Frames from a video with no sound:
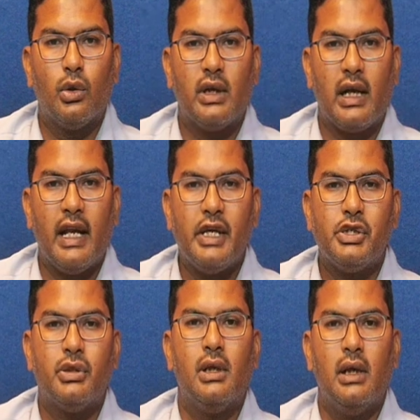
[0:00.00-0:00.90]
the
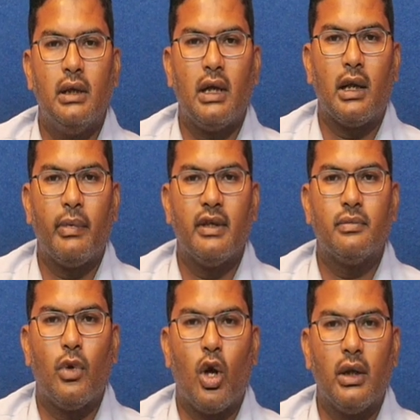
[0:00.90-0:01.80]
relational database
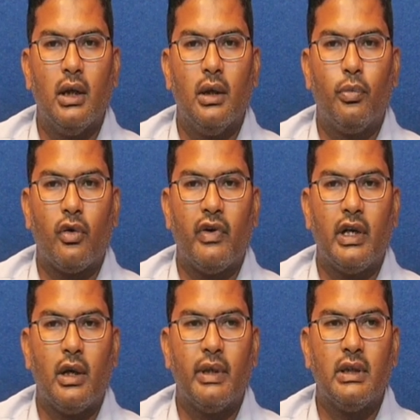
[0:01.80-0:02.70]
model
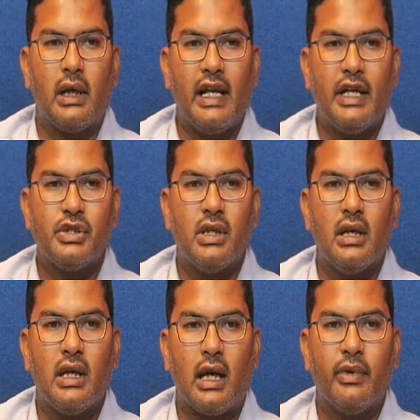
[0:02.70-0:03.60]
provided by the relational
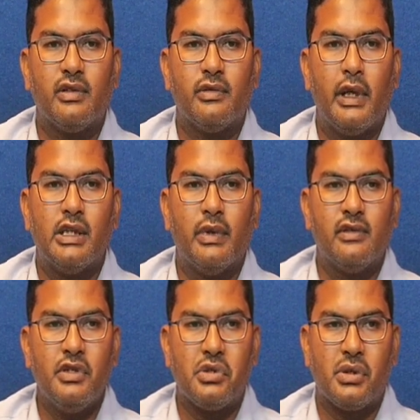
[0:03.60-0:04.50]
database management
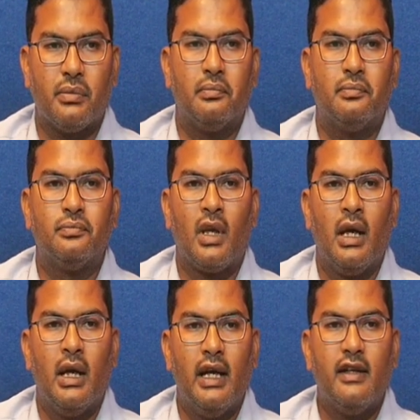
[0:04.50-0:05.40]
system.
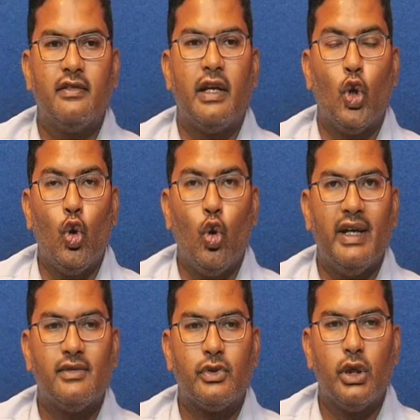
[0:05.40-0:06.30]
It is a
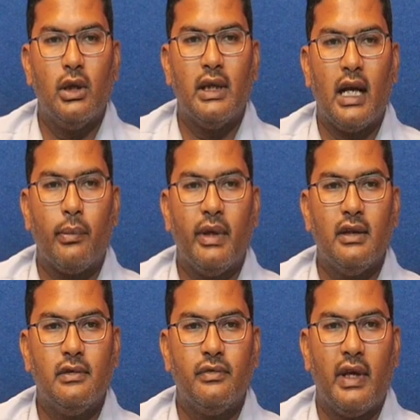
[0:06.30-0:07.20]
NoSQL
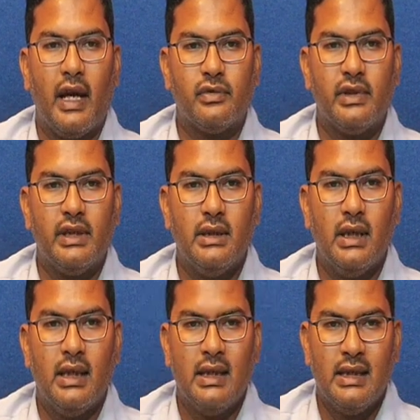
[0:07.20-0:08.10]
database. We have seen
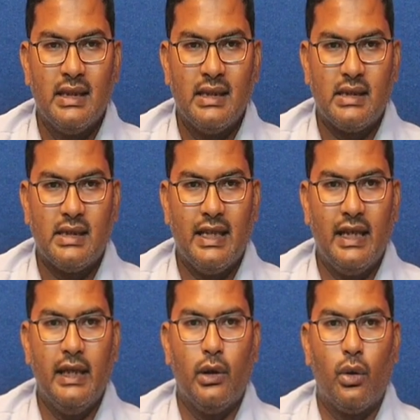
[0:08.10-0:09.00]

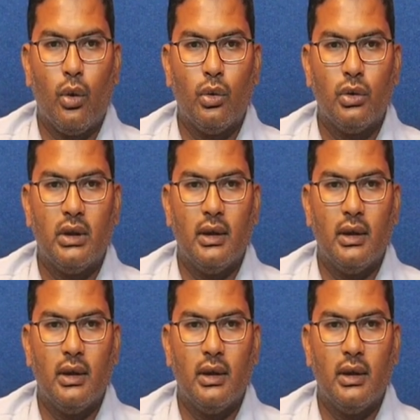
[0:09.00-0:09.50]
steady growth